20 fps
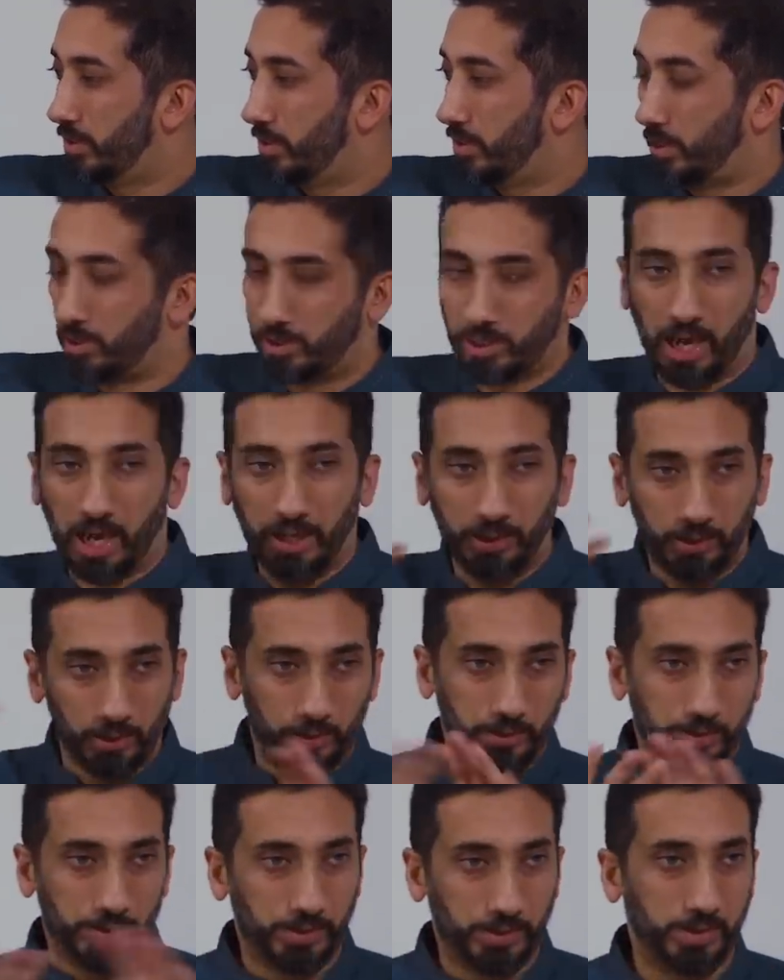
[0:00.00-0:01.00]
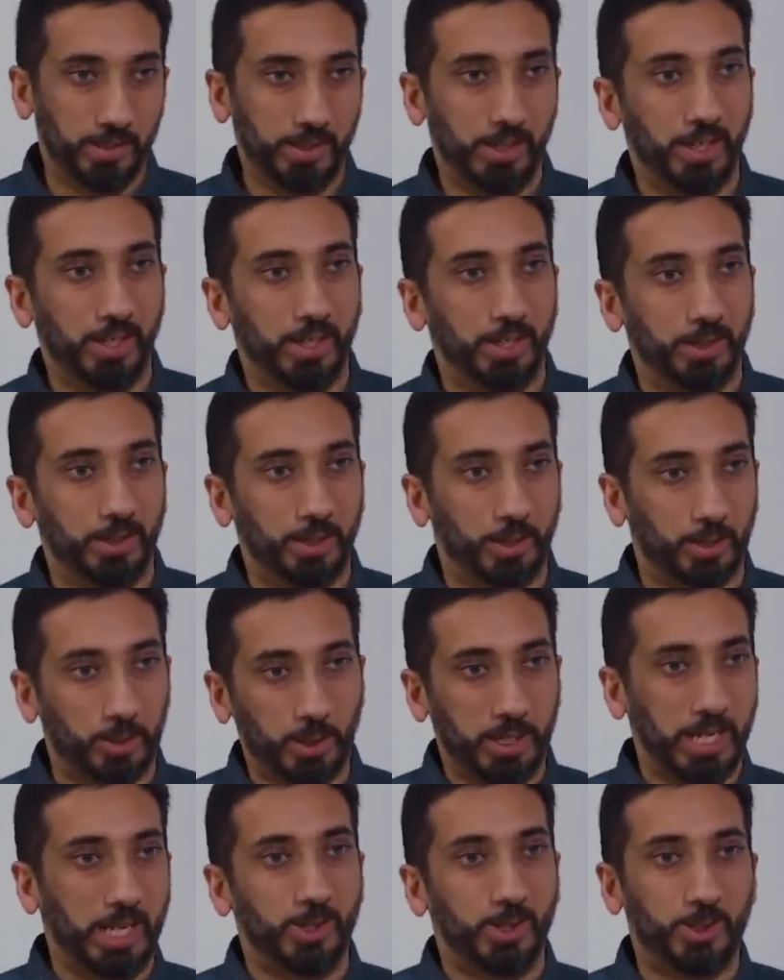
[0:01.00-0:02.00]
Their titles, their
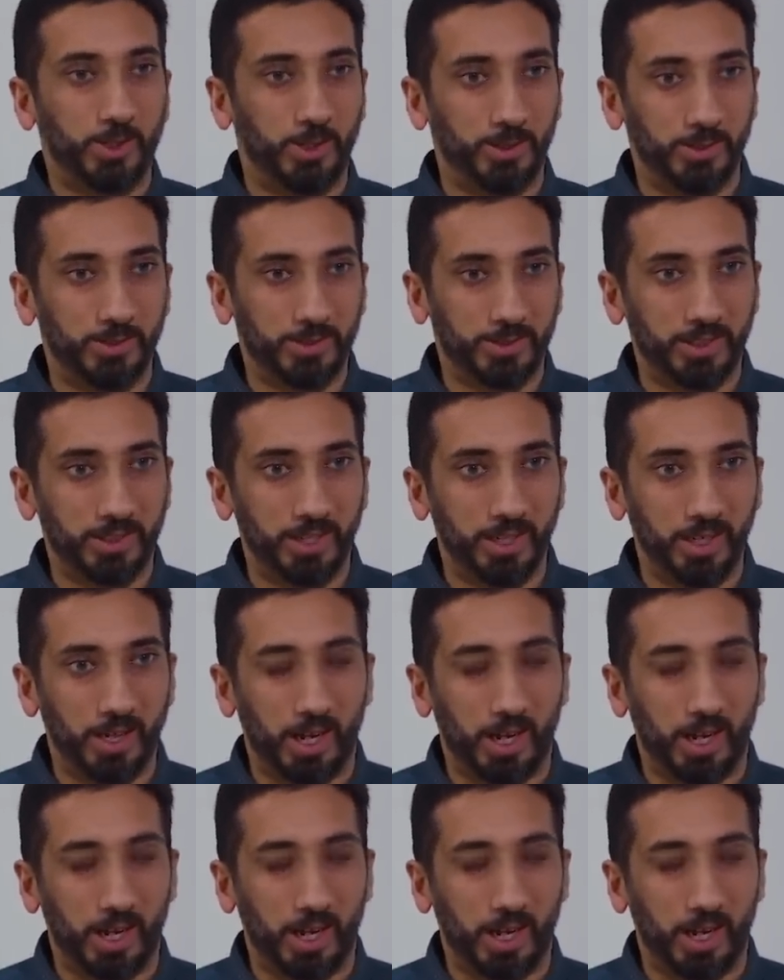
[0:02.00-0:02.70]
credentials